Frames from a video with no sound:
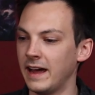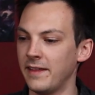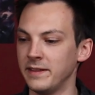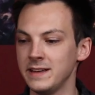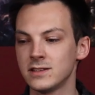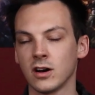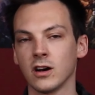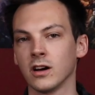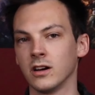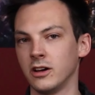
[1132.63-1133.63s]
And these
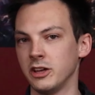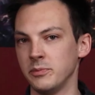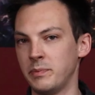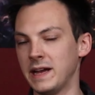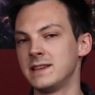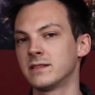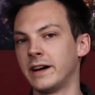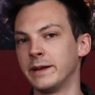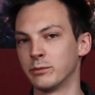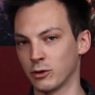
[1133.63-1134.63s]
are
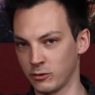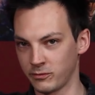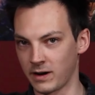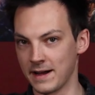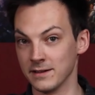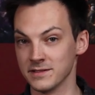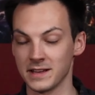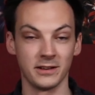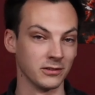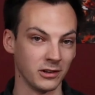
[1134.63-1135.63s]
baseline
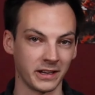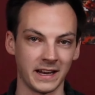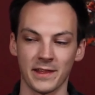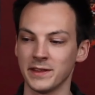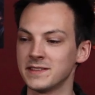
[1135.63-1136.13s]
profiles that you're looking at.